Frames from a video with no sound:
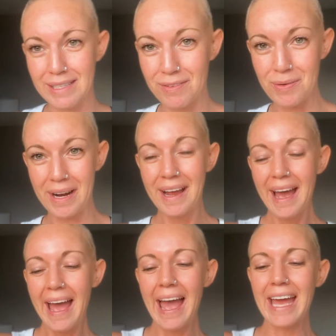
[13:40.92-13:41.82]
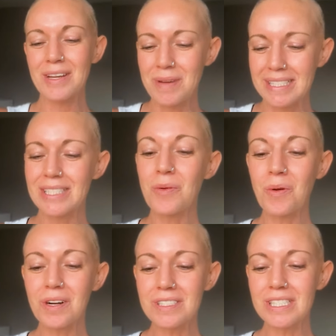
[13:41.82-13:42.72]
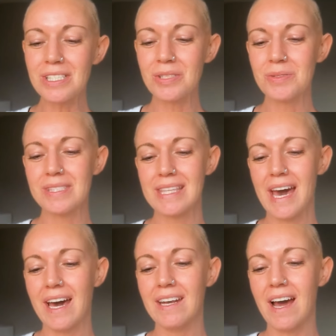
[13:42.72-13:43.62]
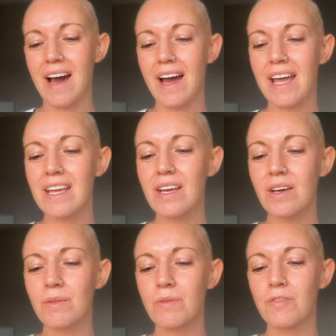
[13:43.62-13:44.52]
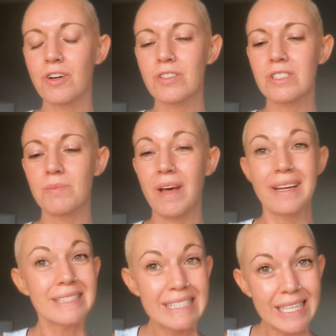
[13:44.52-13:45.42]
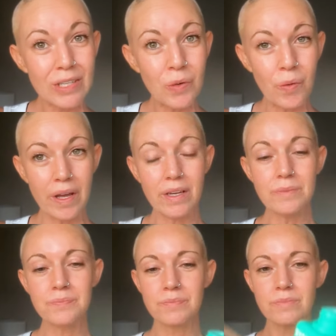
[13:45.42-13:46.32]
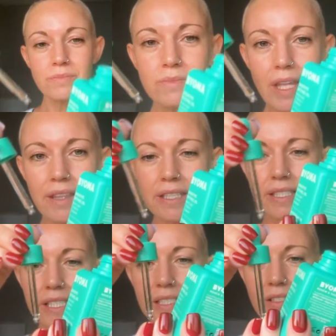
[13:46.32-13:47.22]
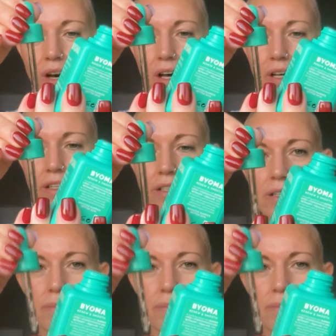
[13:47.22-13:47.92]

everywhere. Anyways, in order to use that, I first apply skin oil. This is called the